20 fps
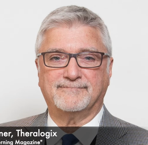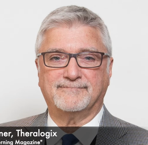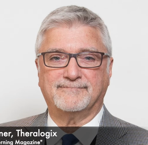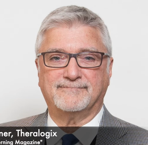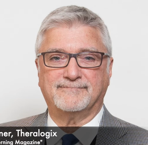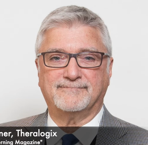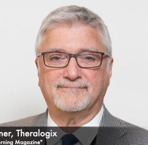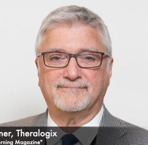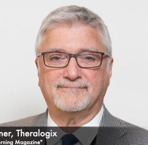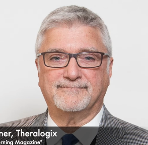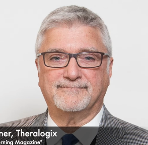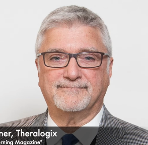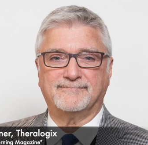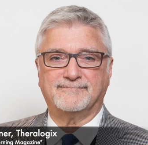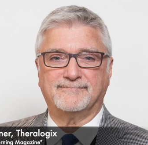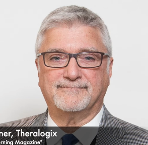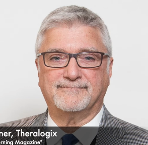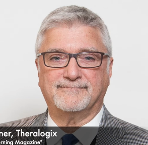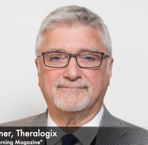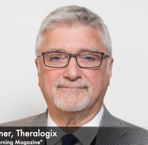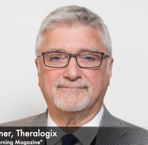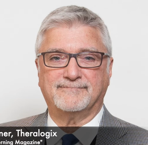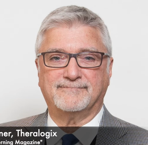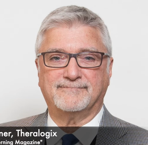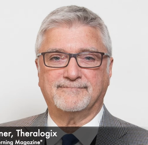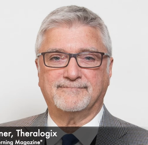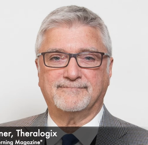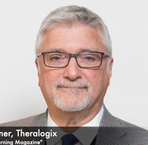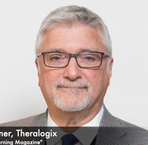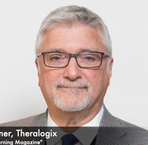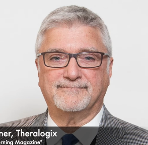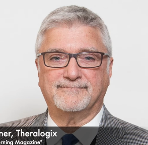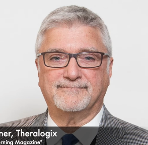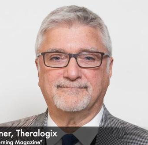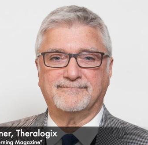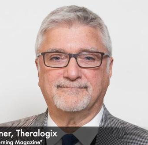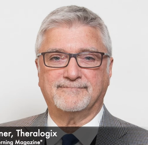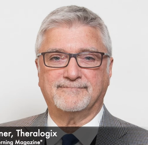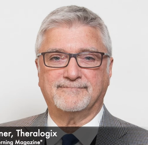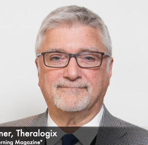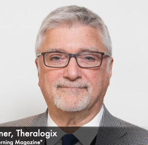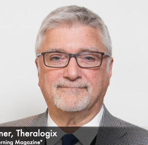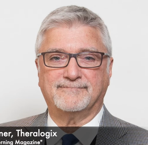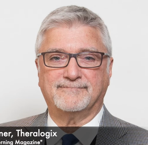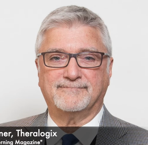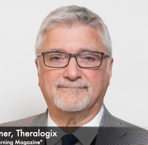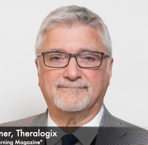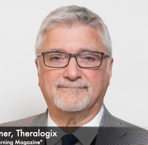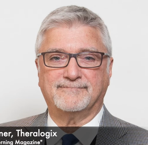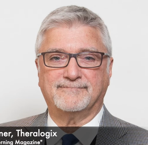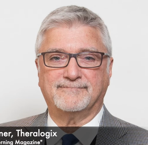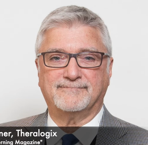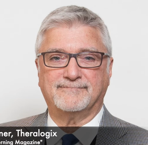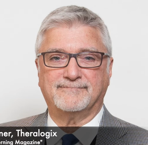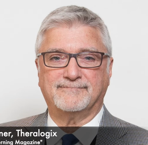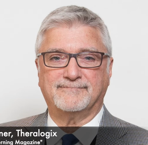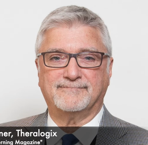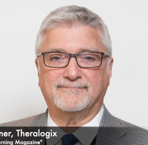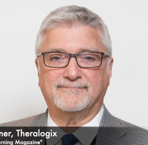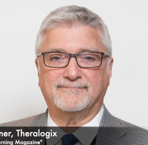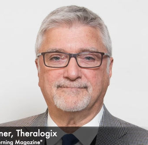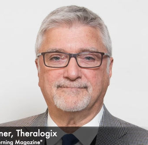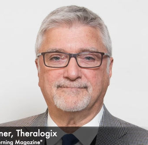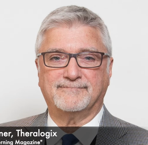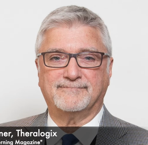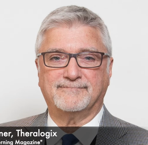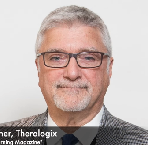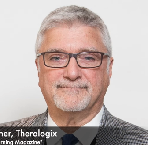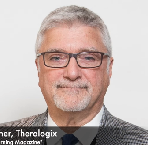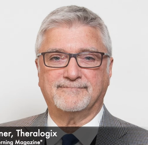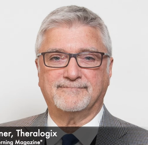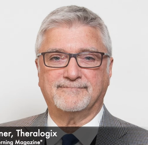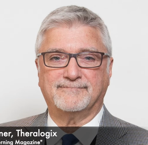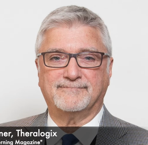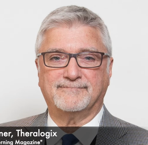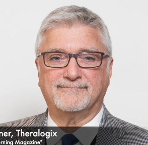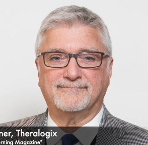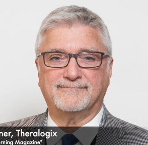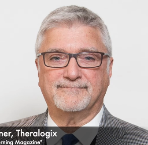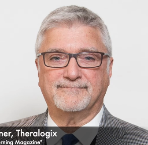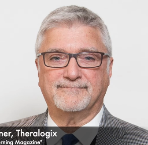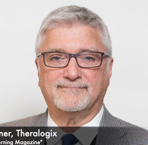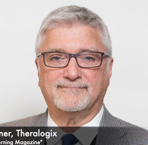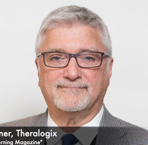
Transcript: [no speech]